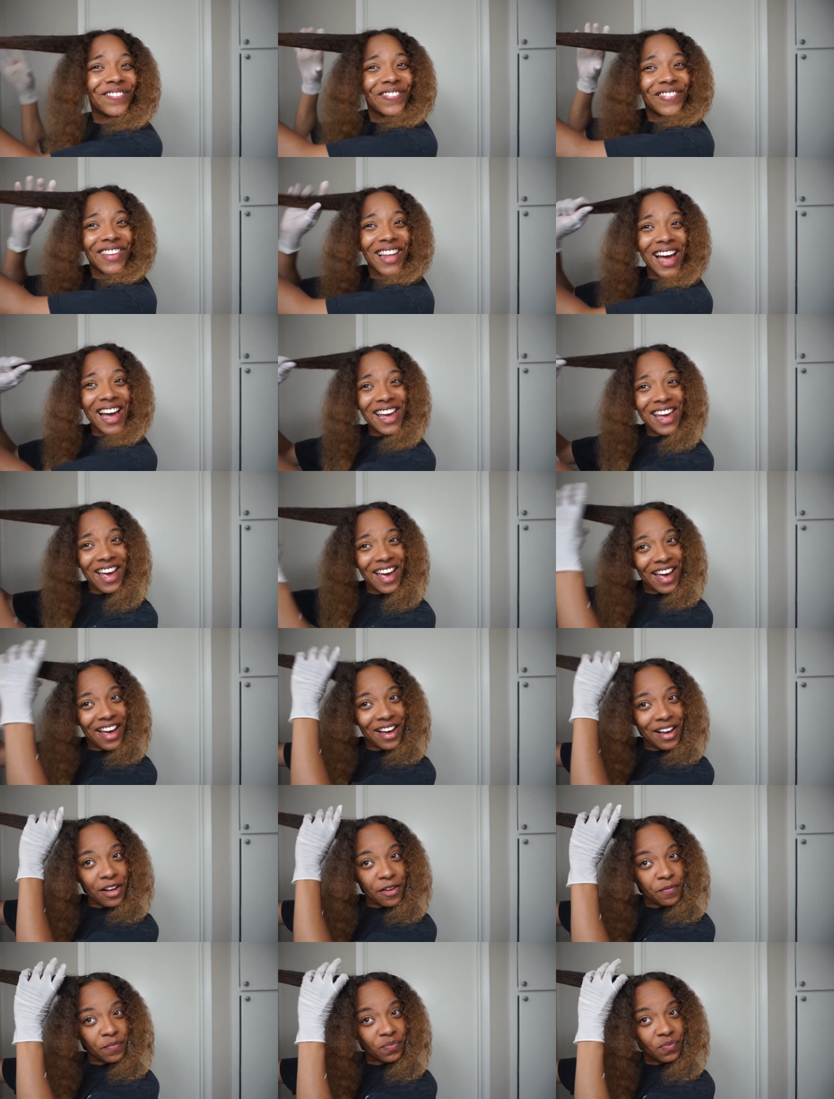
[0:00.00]
I
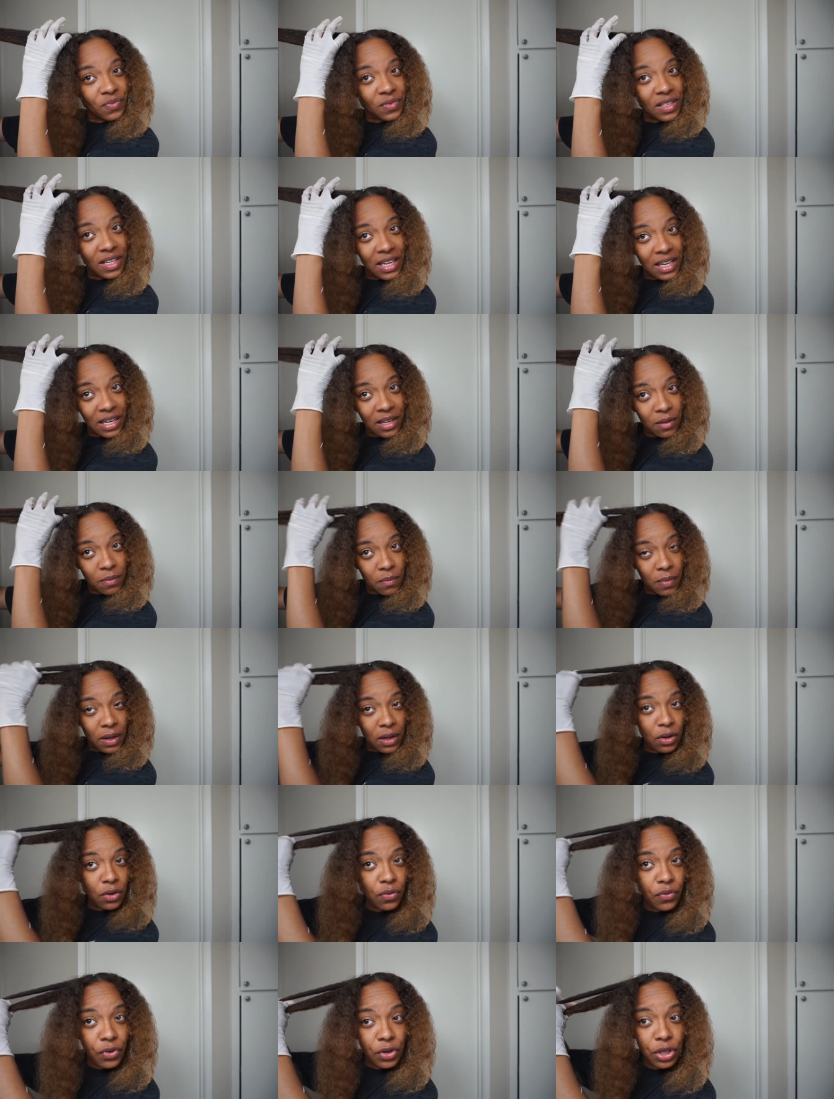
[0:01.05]
am getting
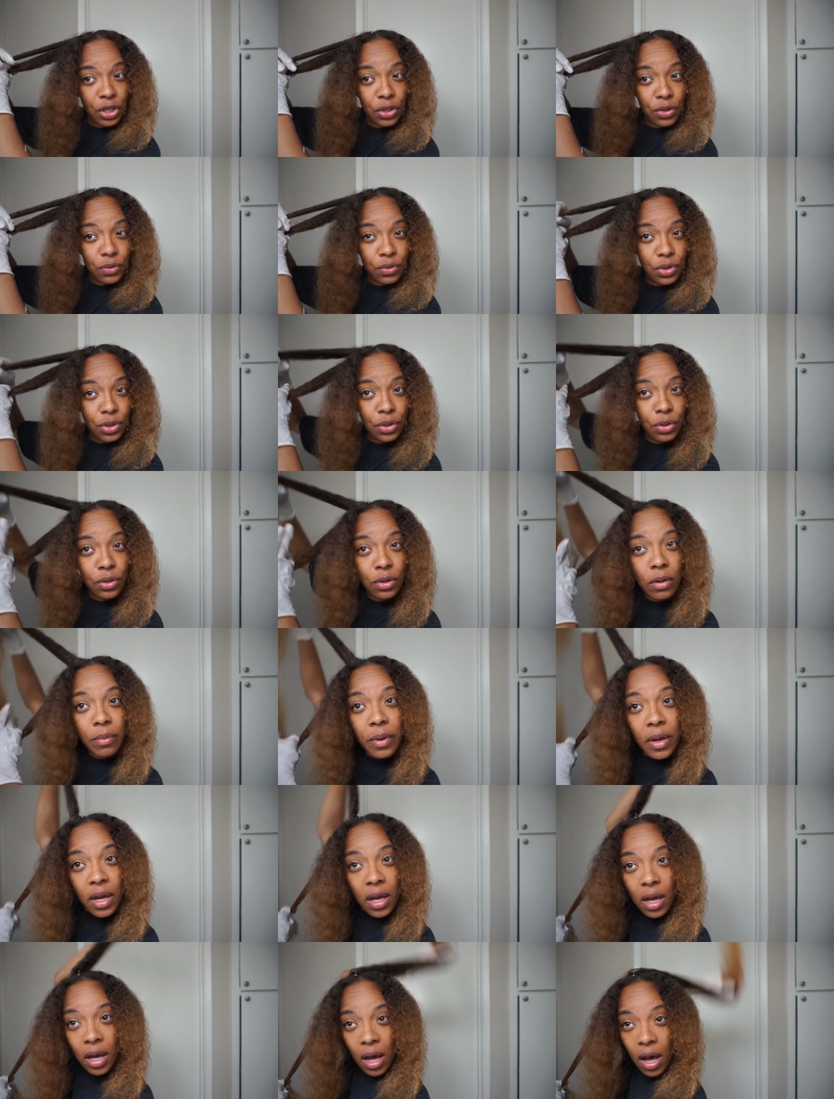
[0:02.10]
paid for YouTube,
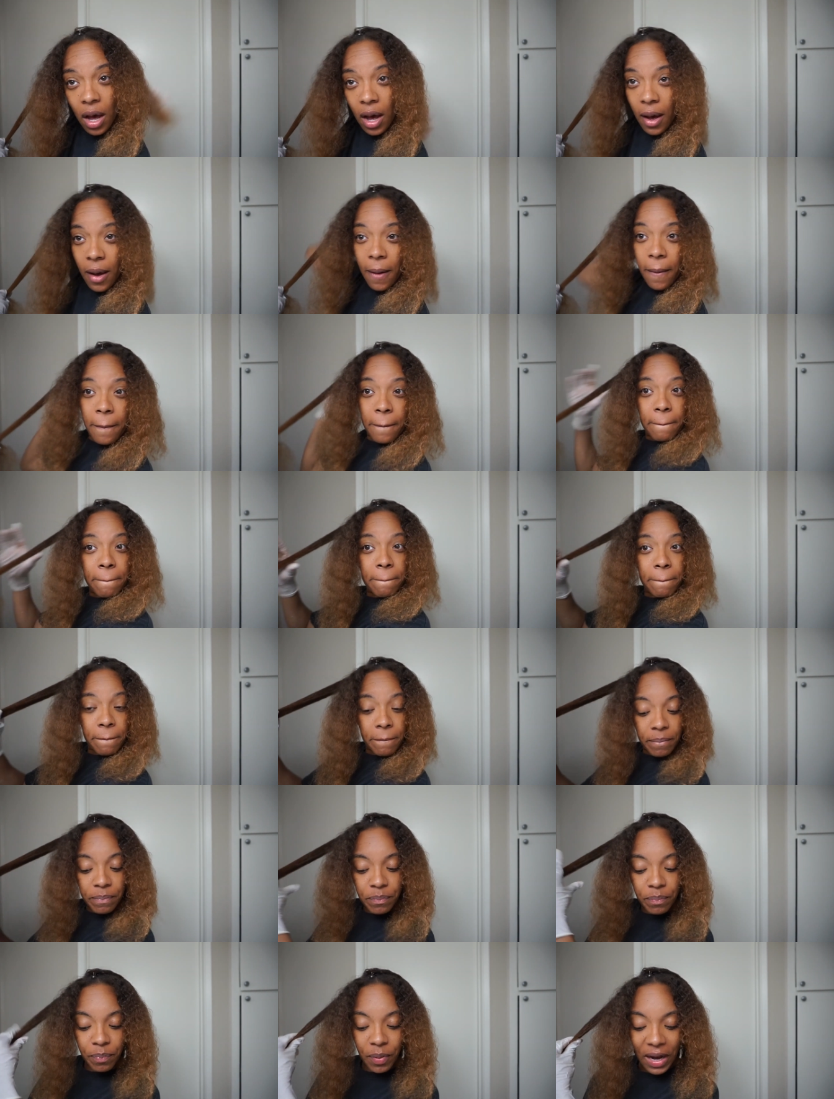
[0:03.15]

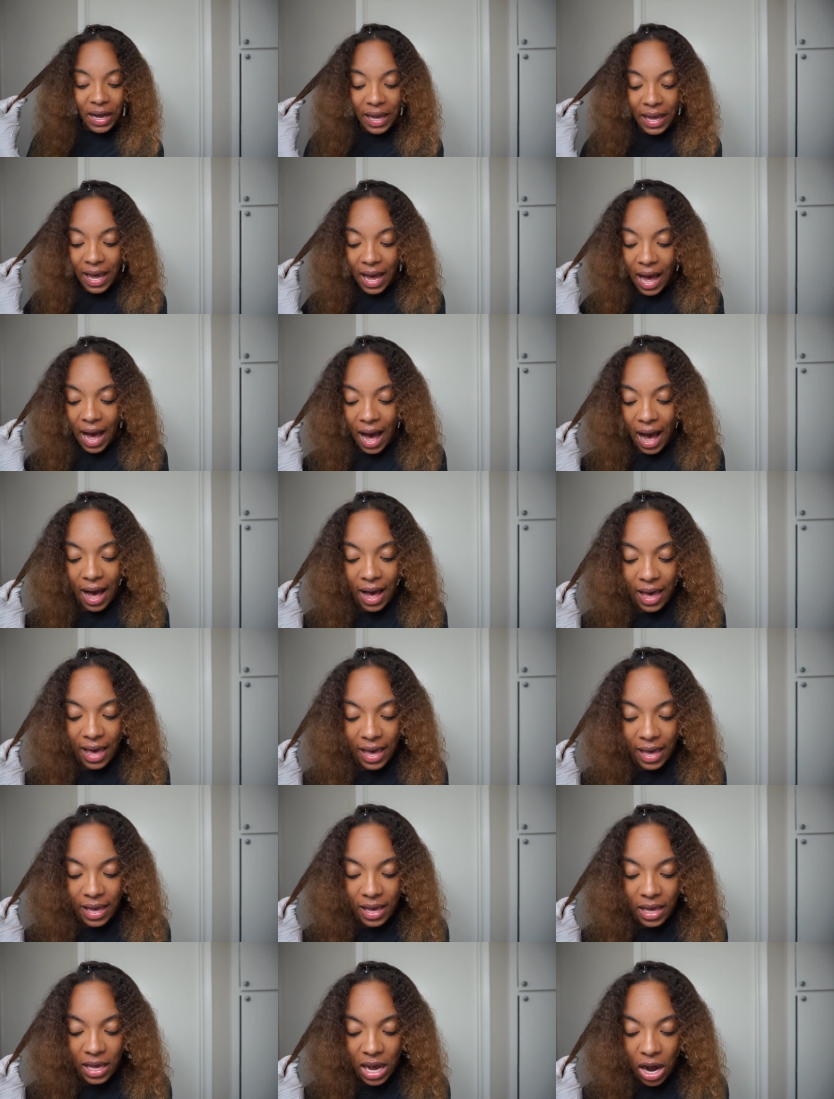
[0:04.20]
but
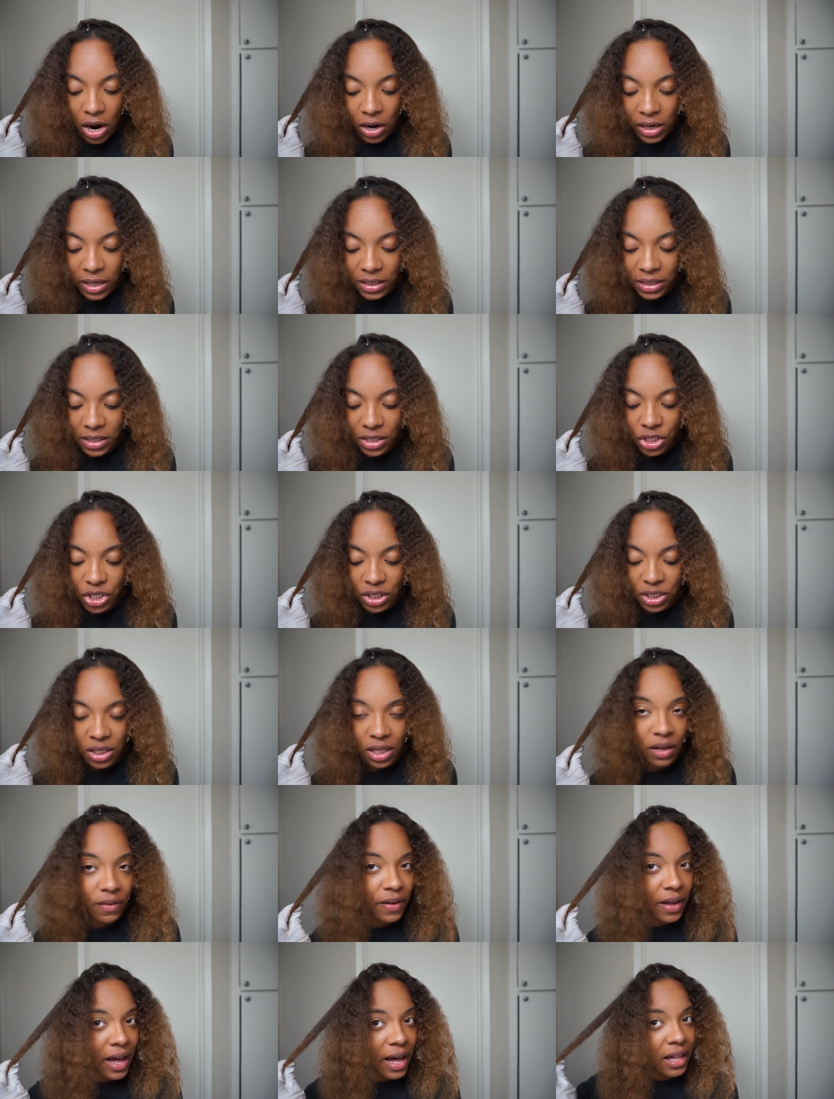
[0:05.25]
I honestly just
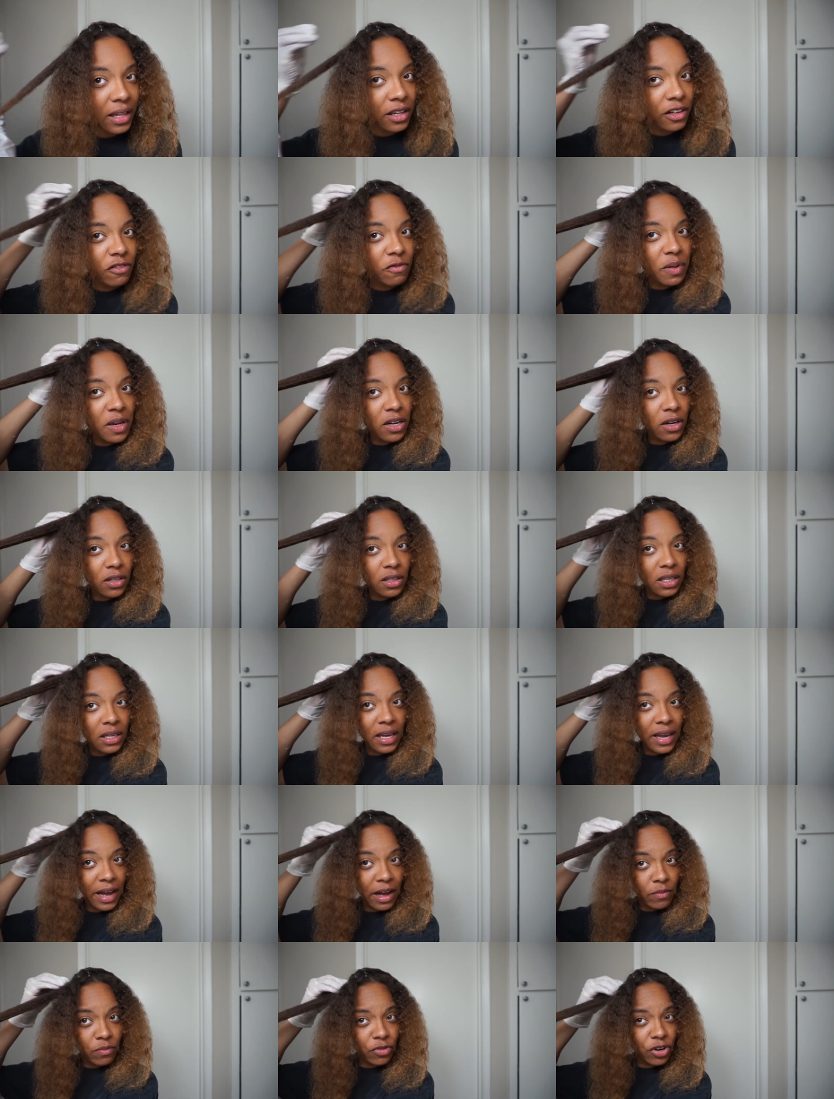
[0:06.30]
love it. I love being on the
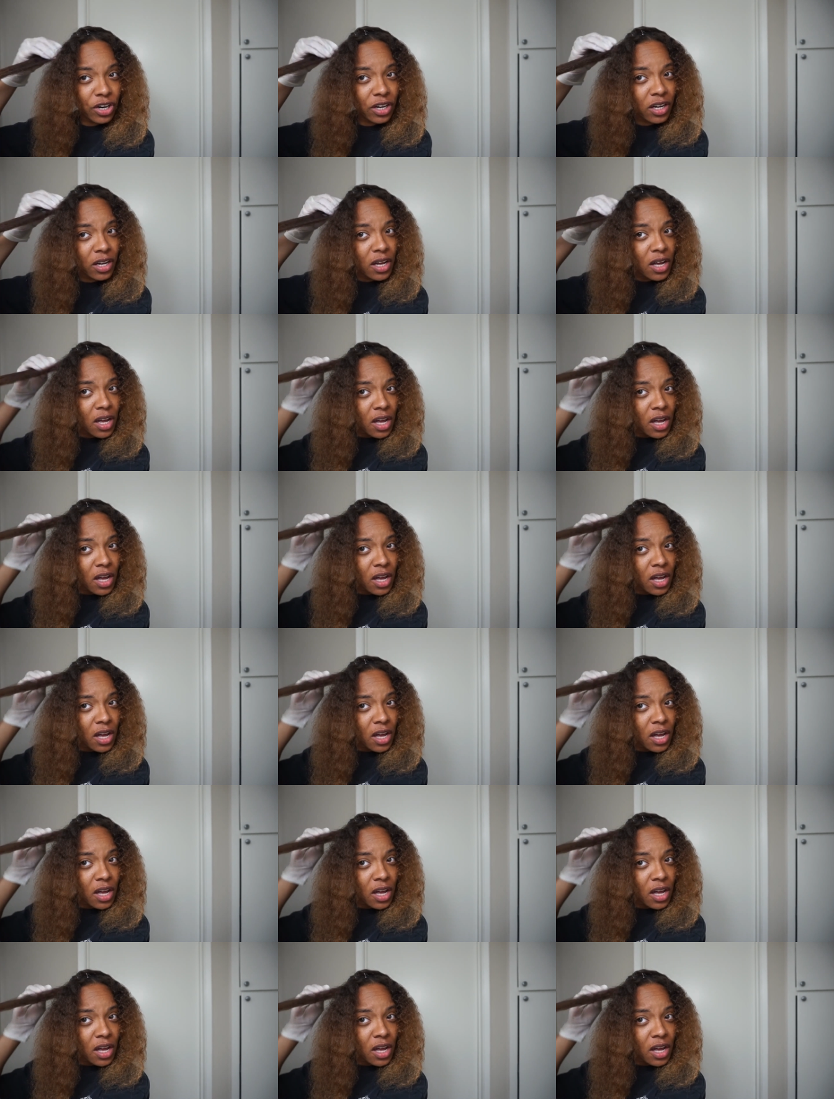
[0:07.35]
camera.